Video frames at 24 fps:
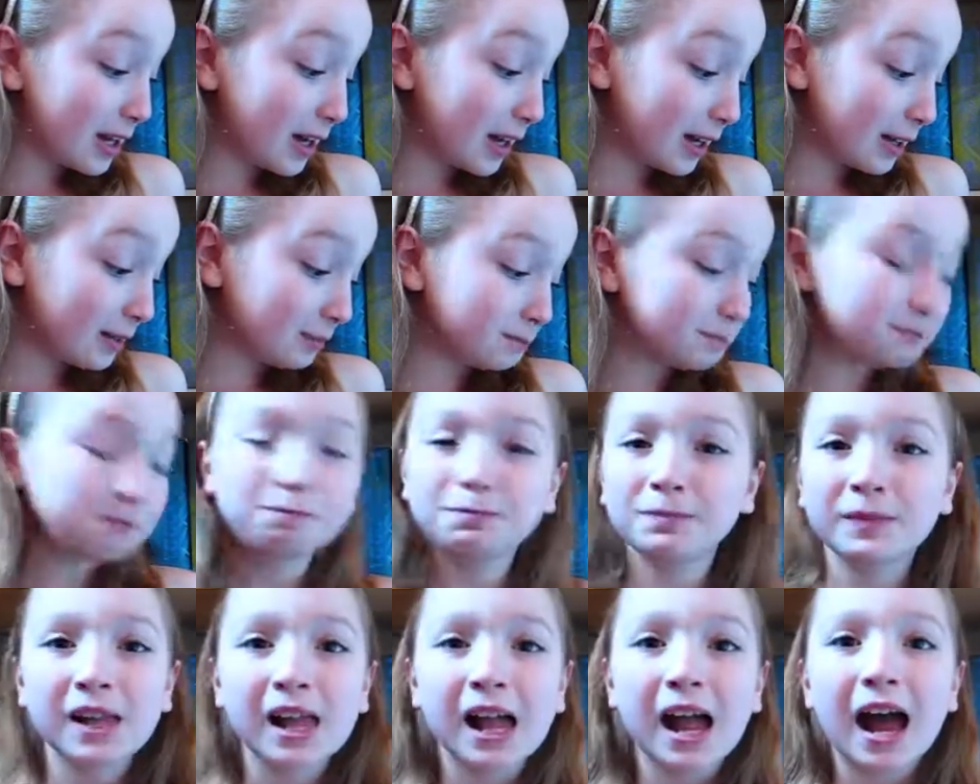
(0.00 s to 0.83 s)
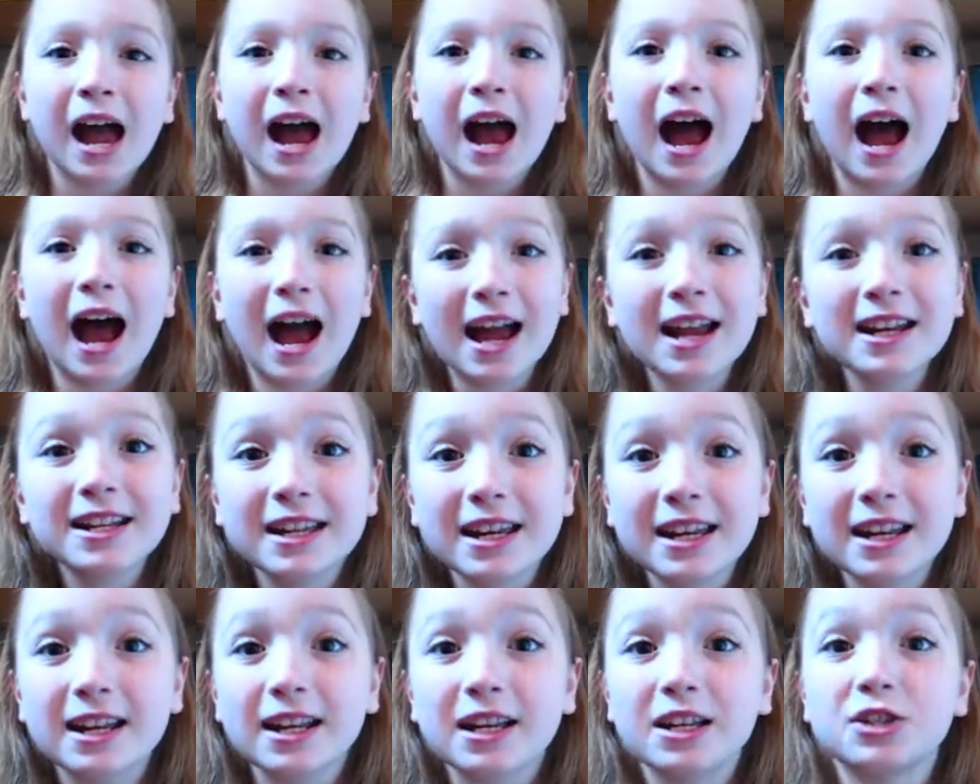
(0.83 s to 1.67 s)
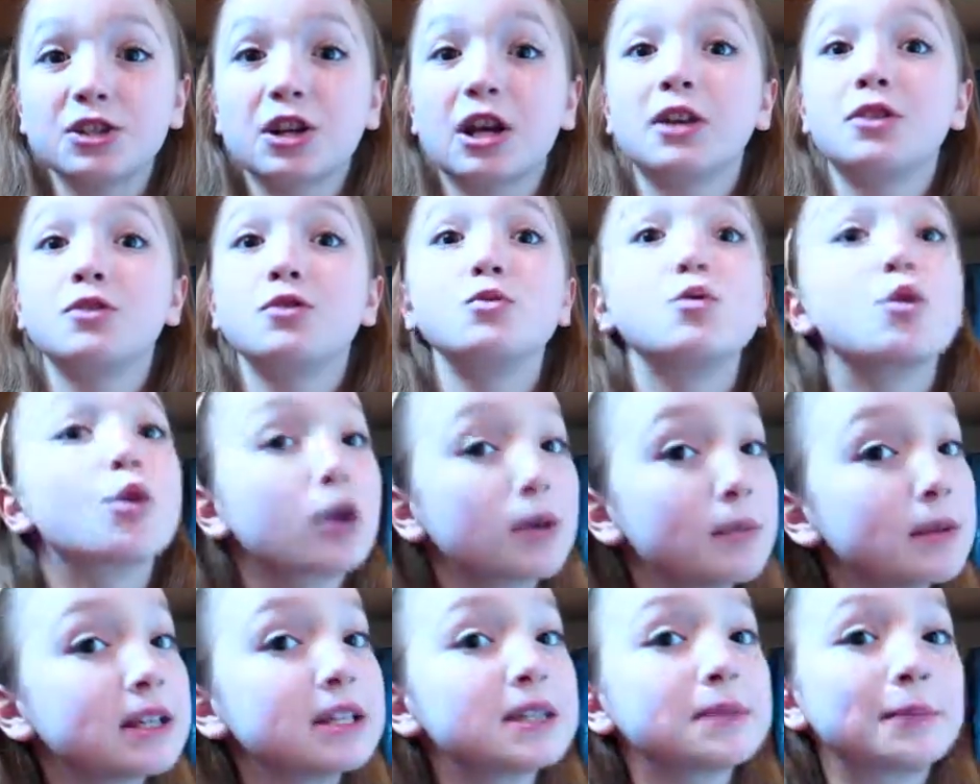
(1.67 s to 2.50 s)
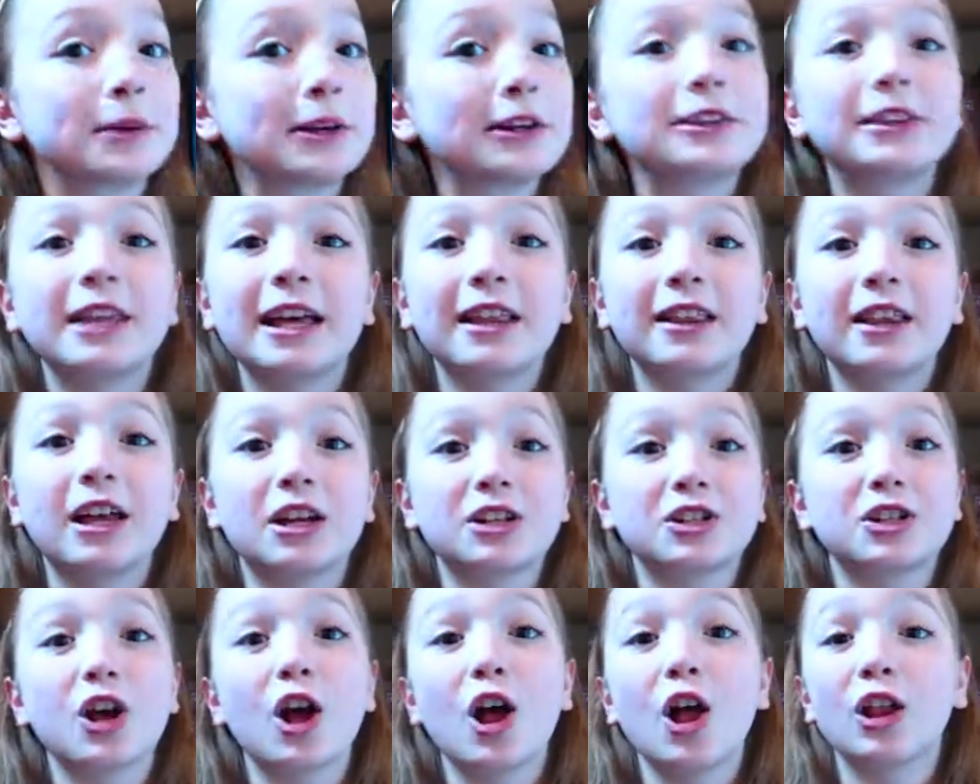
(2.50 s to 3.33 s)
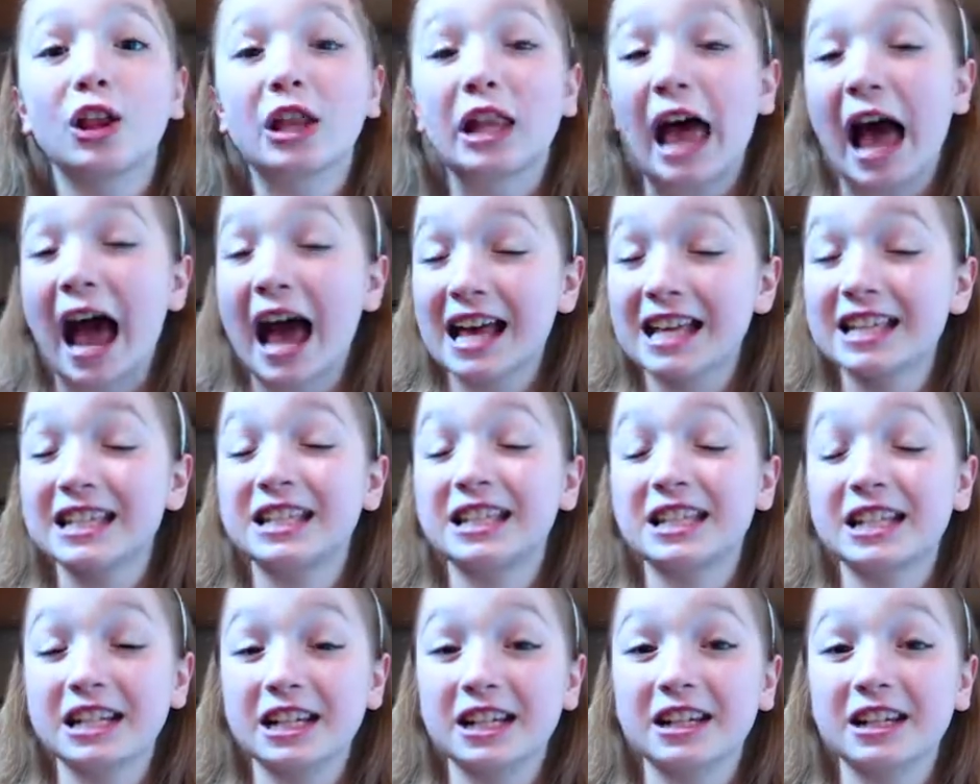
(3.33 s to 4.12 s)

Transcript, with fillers: Um, I did a ginormous birthday Lush haul last